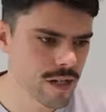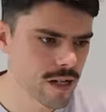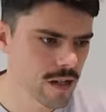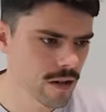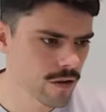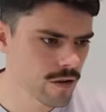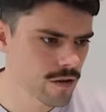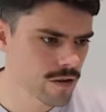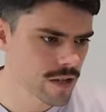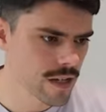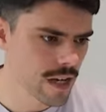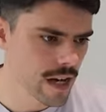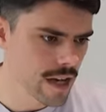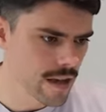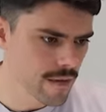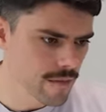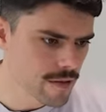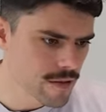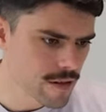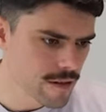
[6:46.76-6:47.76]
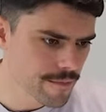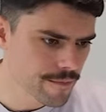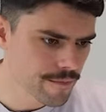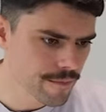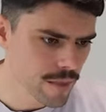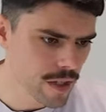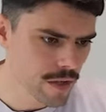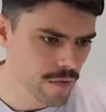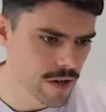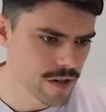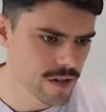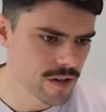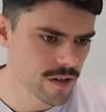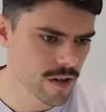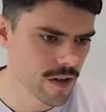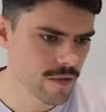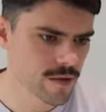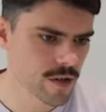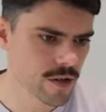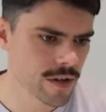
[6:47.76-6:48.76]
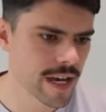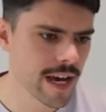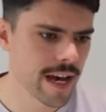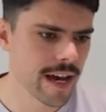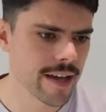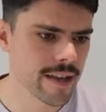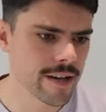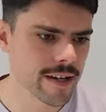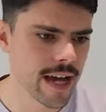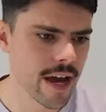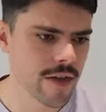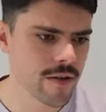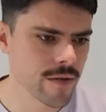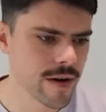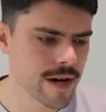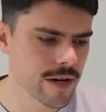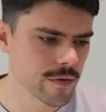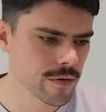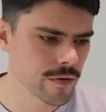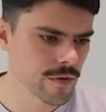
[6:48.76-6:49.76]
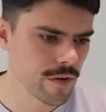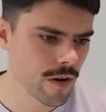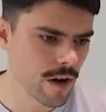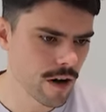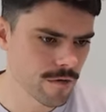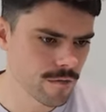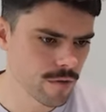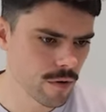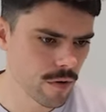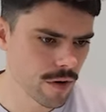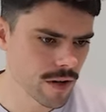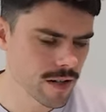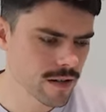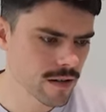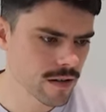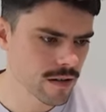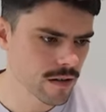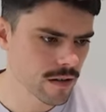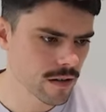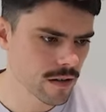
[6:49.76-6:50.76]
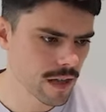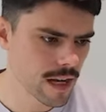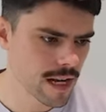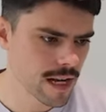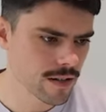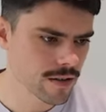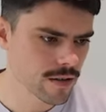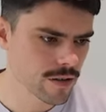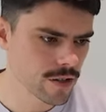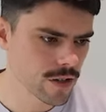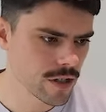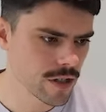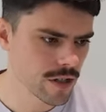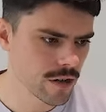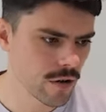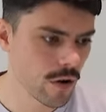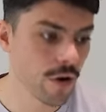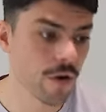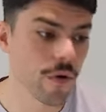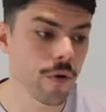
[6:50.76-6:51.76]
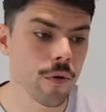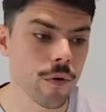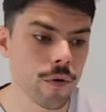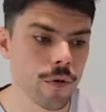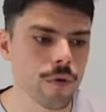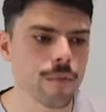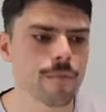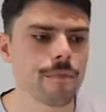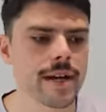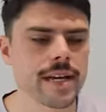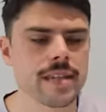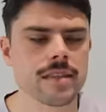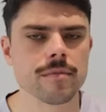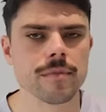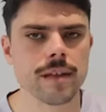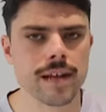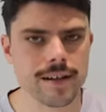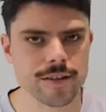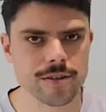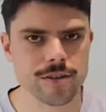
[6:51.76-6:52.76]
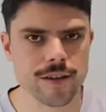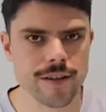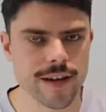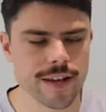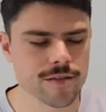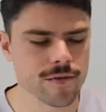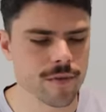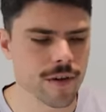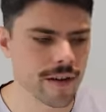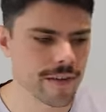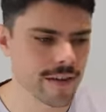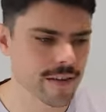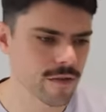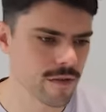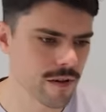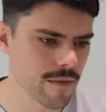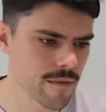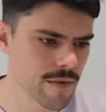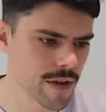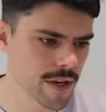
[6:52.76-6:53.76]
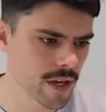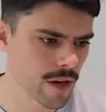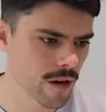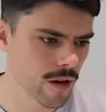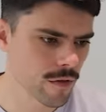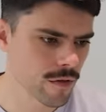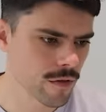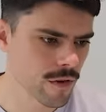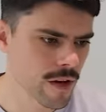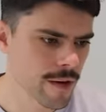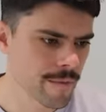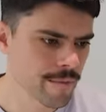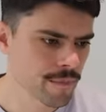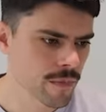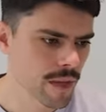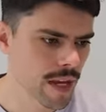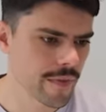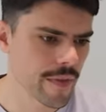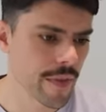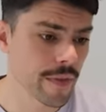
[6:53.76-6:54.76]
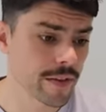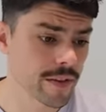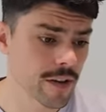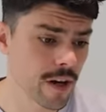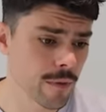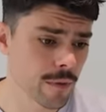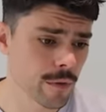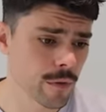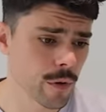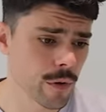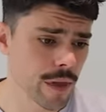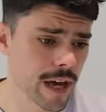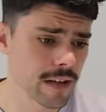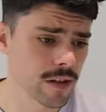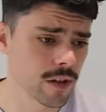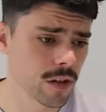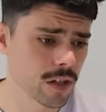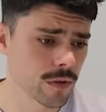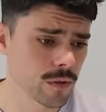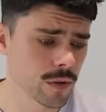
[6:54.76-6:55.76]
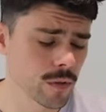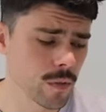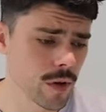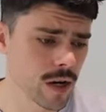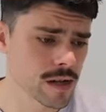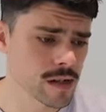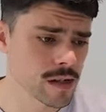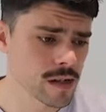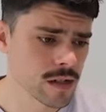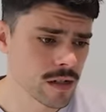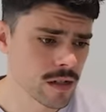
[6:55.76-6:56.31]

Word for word: close games in recent times. So yeah, in Gather Round, it was five points. Last year, oh, Hawthorn beat them last year. That's right. That's what I'm thinking of. And then the time before that, Collingwood won